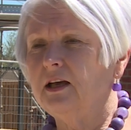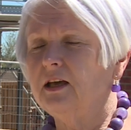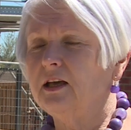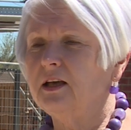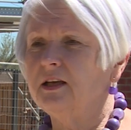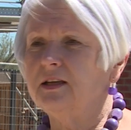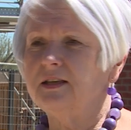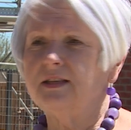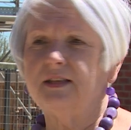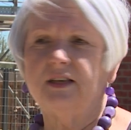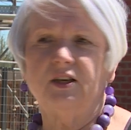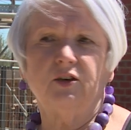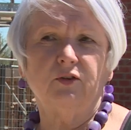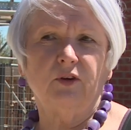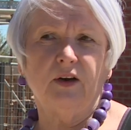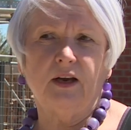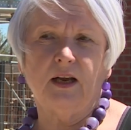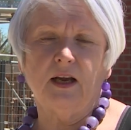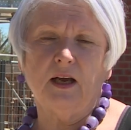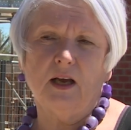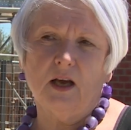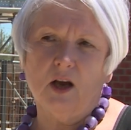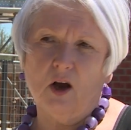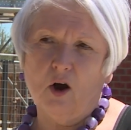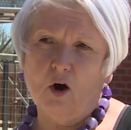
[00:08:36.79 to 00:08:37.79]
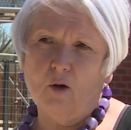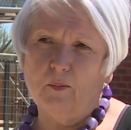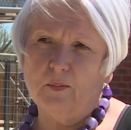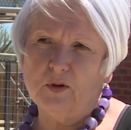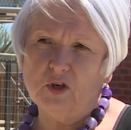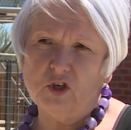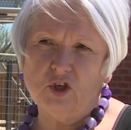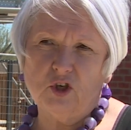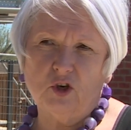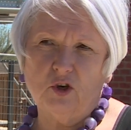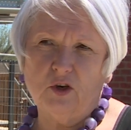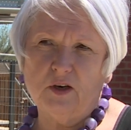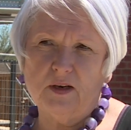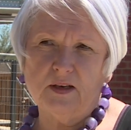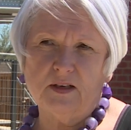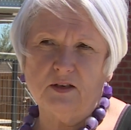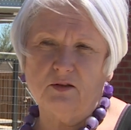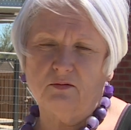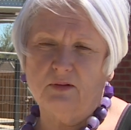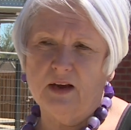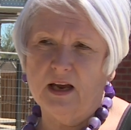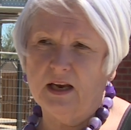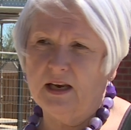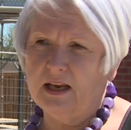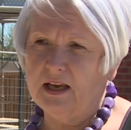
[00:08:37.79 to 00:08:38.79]
considering opportunities
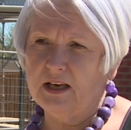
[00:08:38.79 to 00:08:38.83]
around